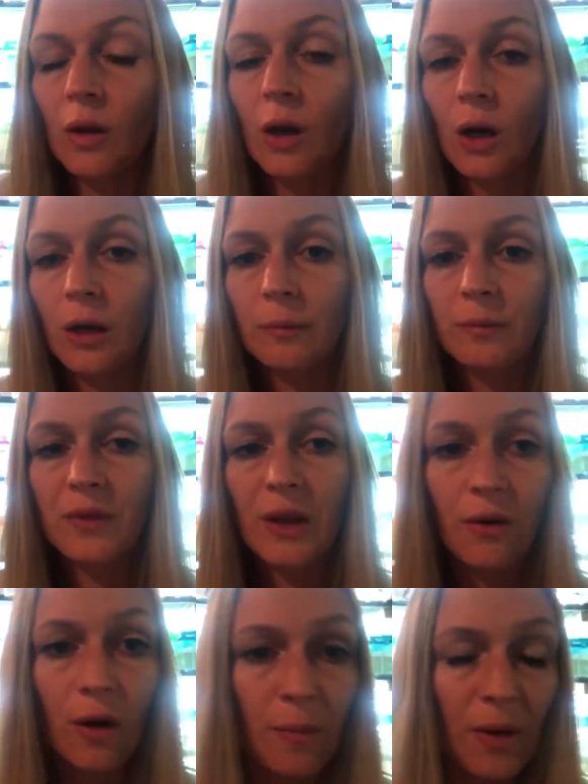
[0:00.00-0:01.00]

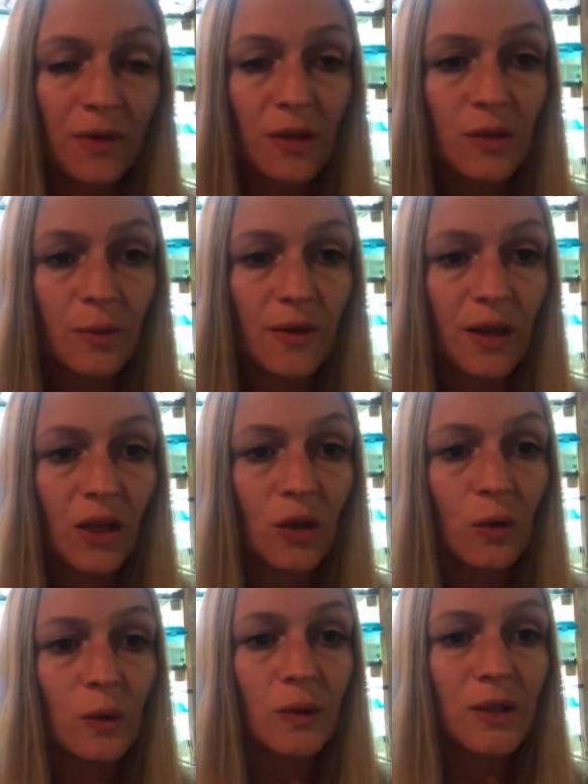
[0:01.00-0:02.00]
There are methods where they
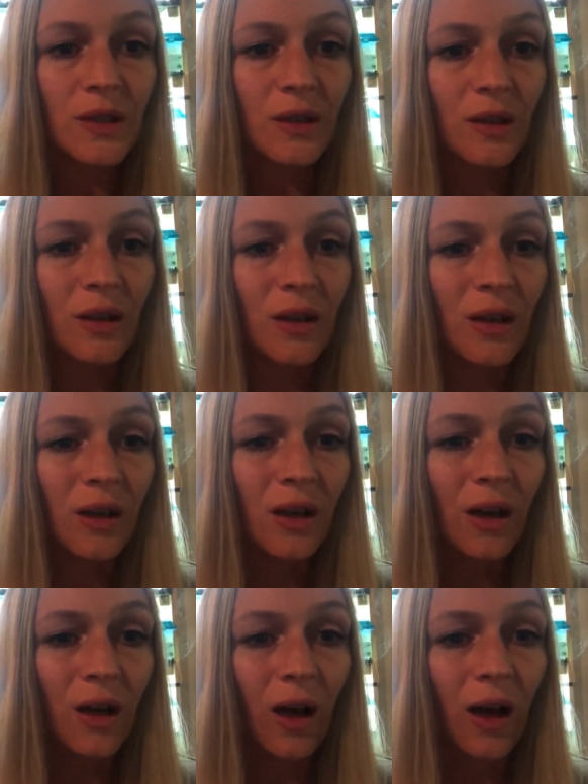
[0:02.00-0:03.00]
use,
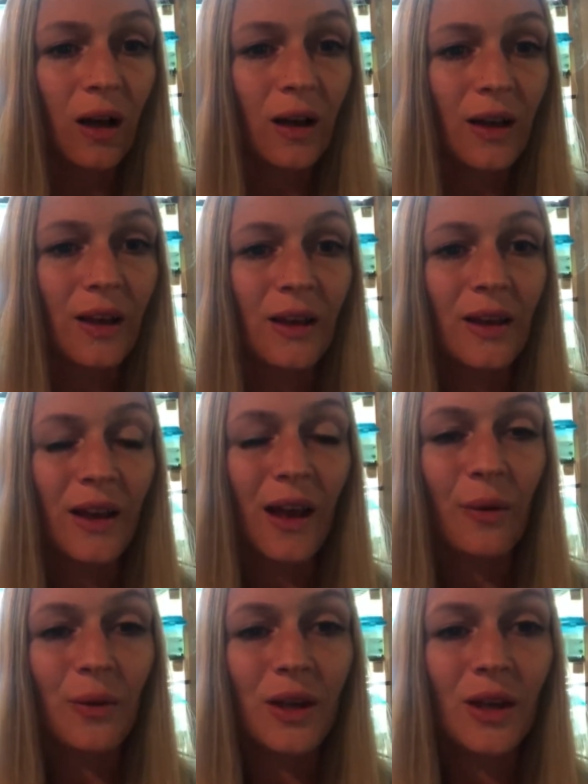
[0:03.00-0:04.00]
"Hi,
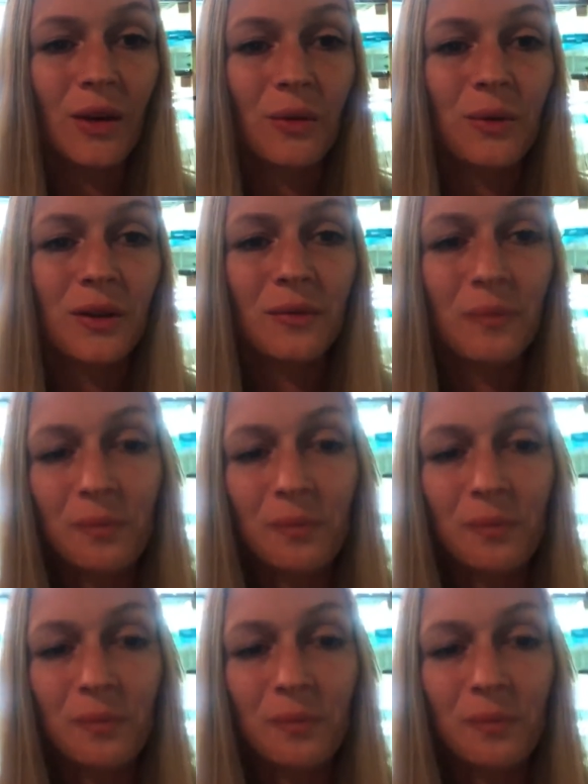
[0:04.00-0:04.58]
how are you?"